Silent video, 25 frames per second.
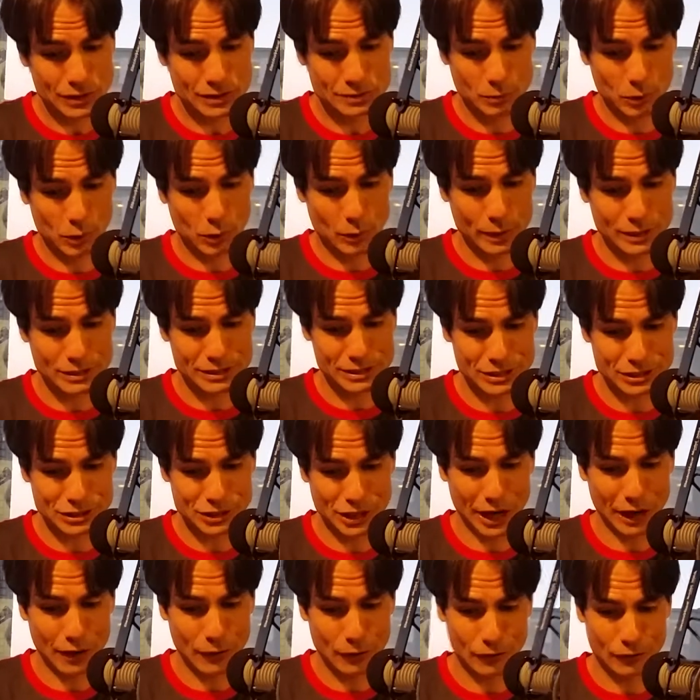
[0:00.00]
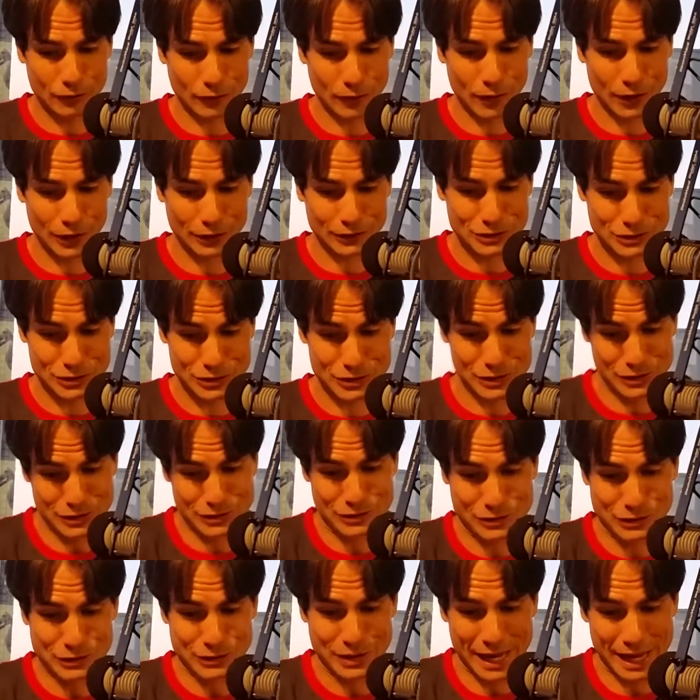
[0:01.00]
has more wins than Chow overall
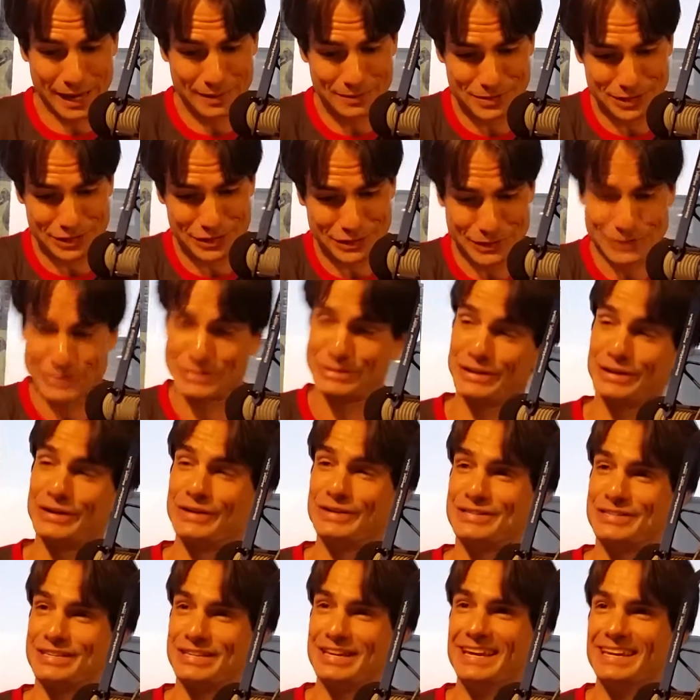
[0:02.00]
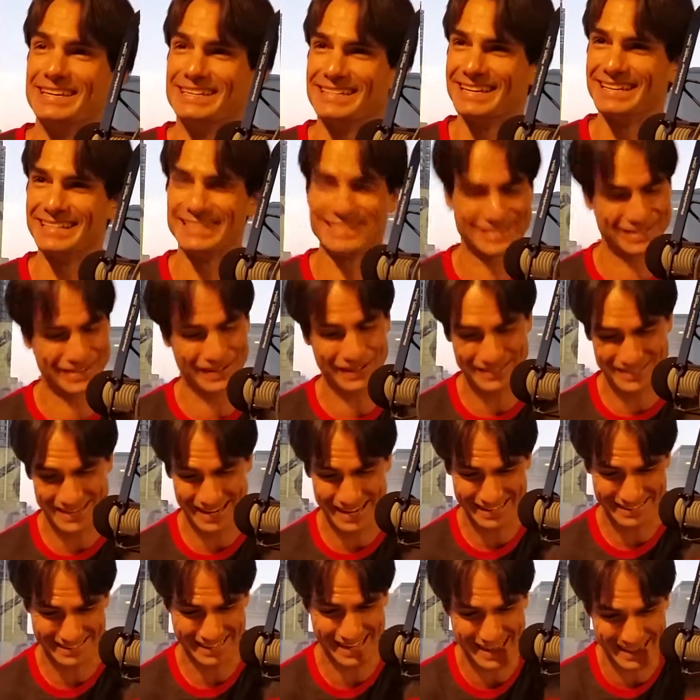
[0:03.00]
2 games into his 3rd season, so I'll
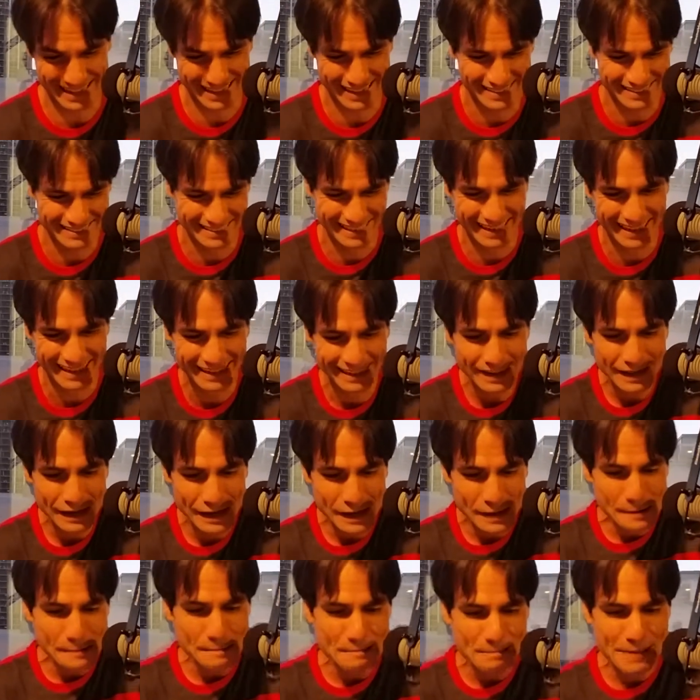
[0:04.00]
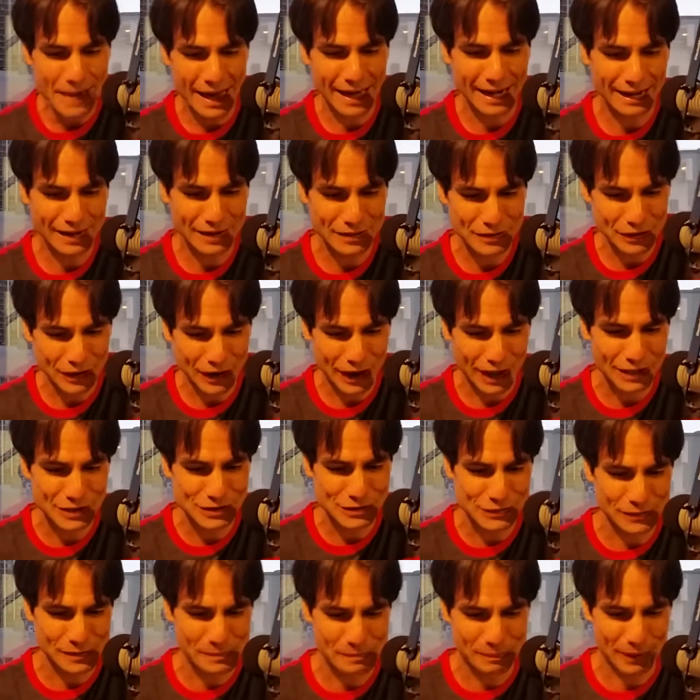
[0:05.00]
take that any day. And in other
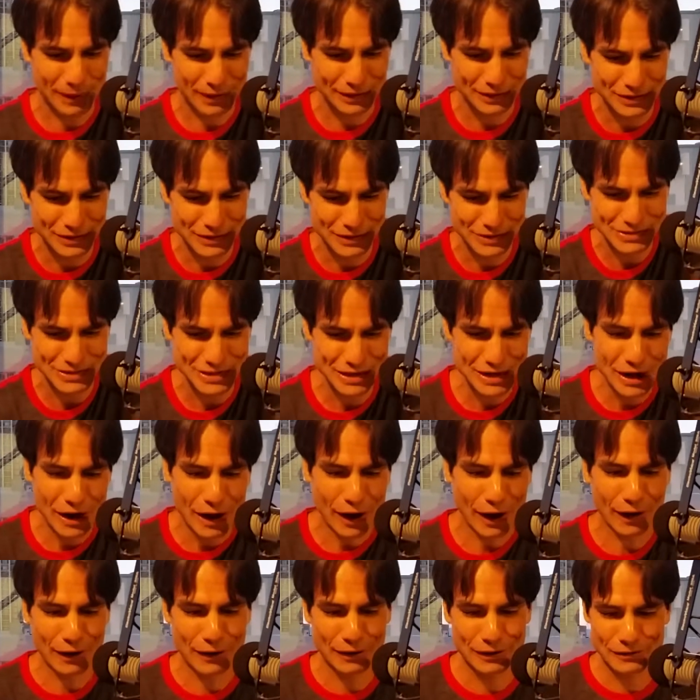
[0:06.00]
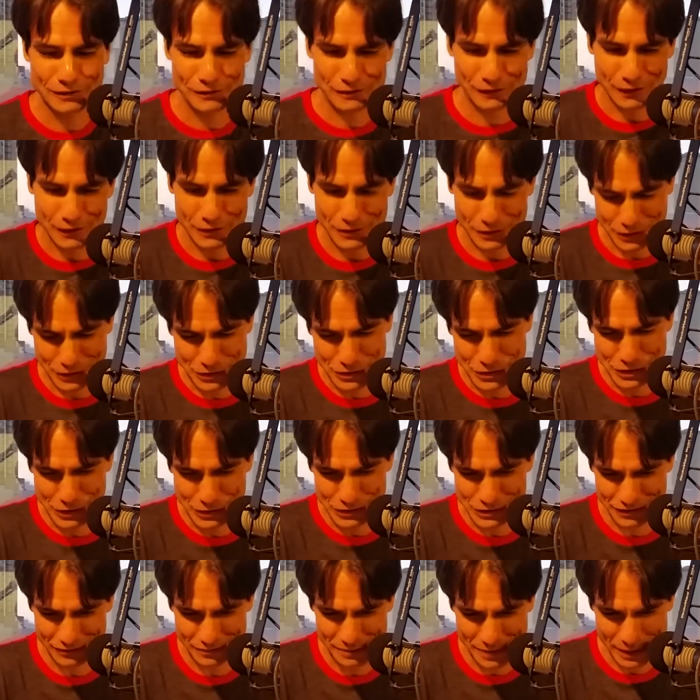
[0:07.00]
college football news, our old foe, the
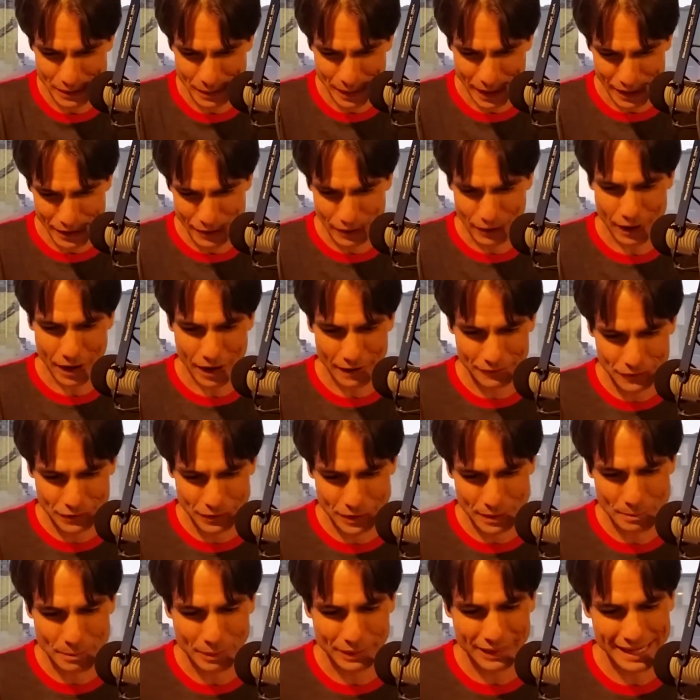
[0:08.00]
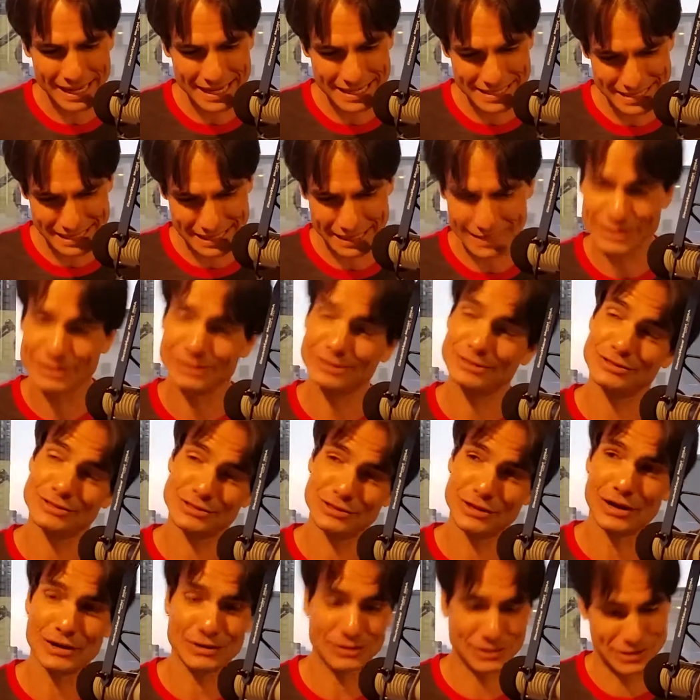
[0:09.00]
Cougars of BYU, are off to a blazing
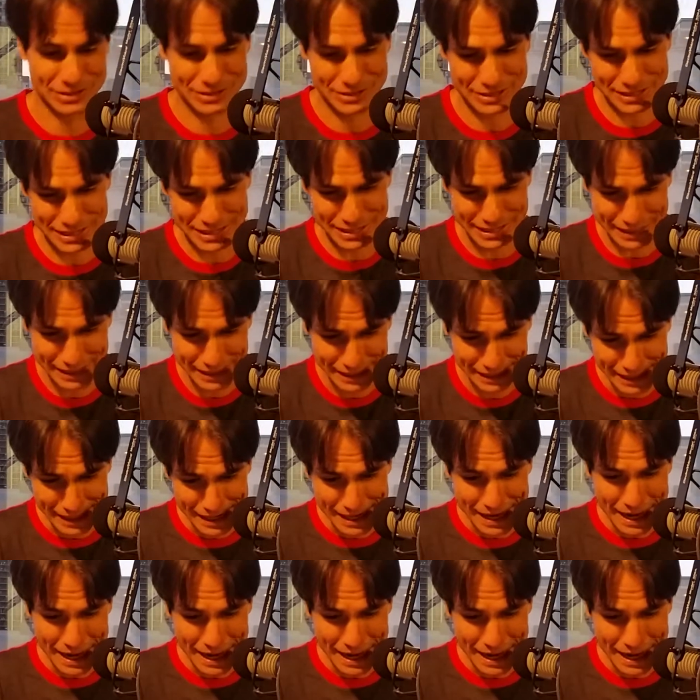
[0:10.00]
start this season